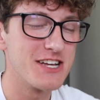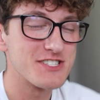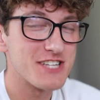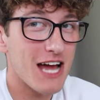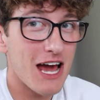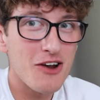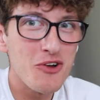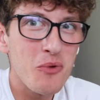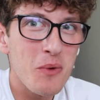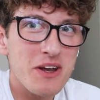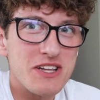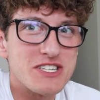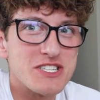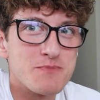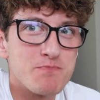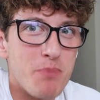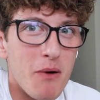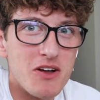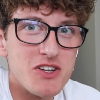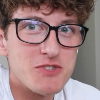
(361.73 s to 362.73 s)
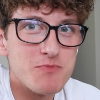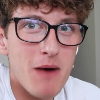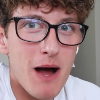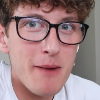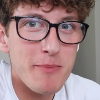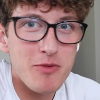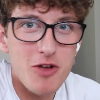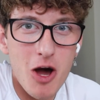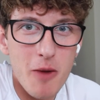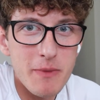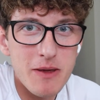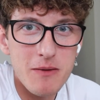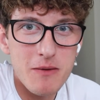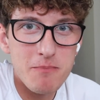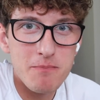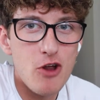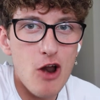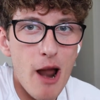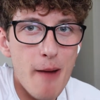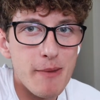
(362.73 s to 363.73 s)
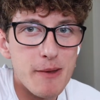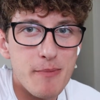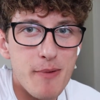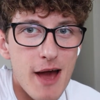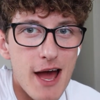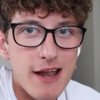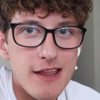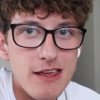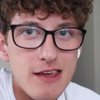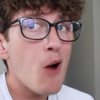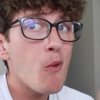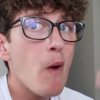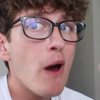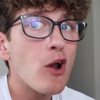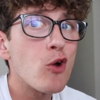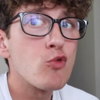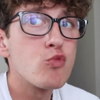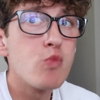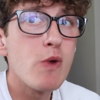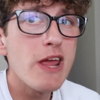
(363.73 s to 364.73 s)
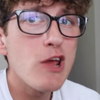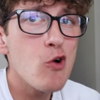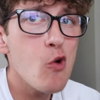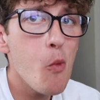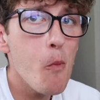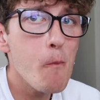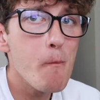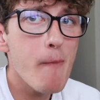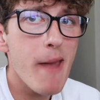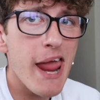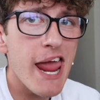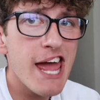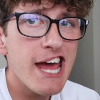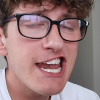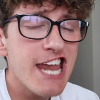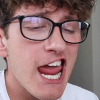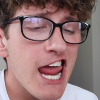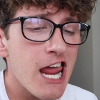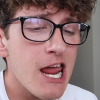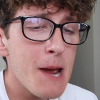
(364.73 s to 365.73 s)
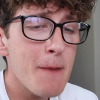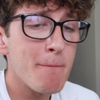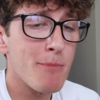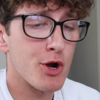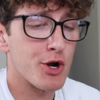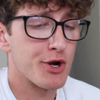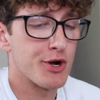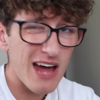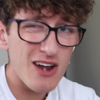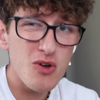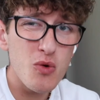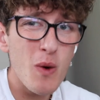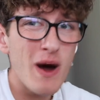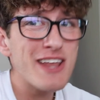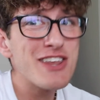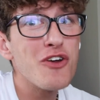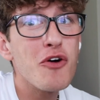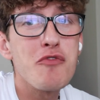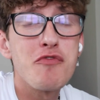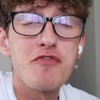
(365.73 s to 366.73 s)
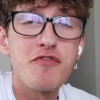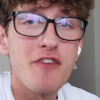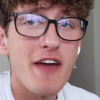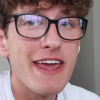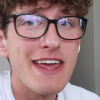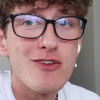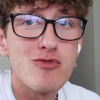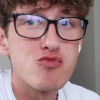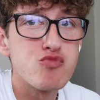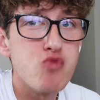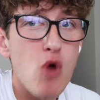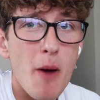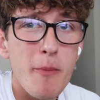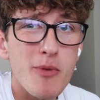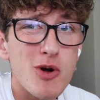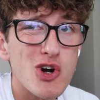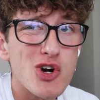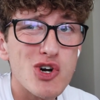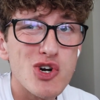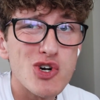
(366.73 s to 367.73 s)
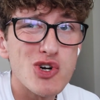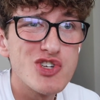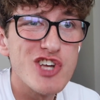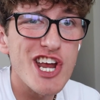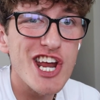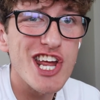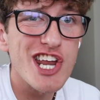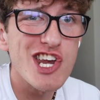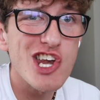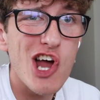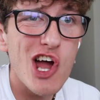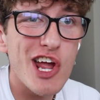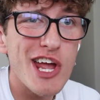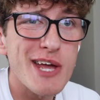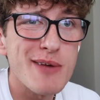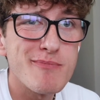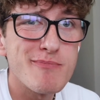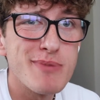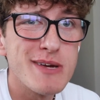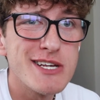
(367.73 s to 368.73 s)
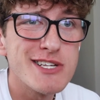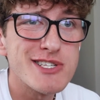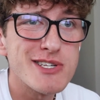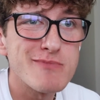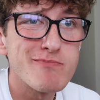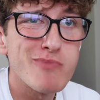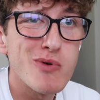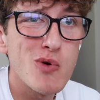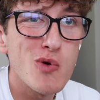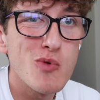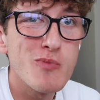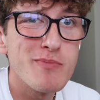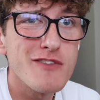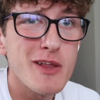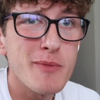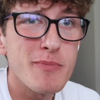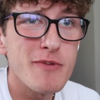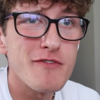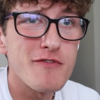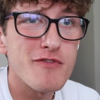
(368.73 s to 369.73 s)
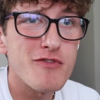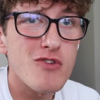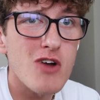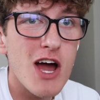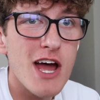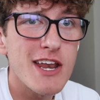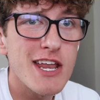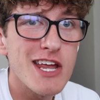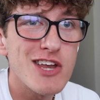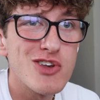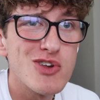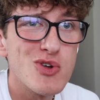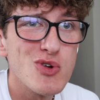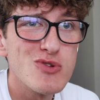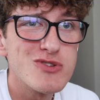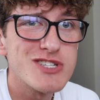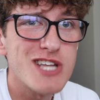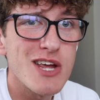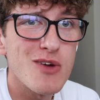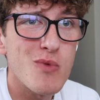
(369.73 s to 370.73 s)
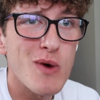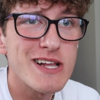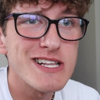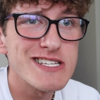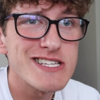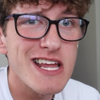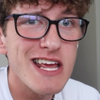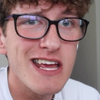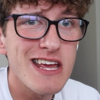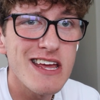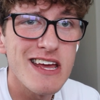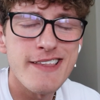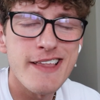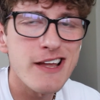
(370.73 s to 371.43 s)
He's like, I don't want a SpongeBob gummy grabby patty. I want a real man hamburger. I don't want no fake rubber chicken nugget piece of poop flipping Friday, Tuesday, Wednesday.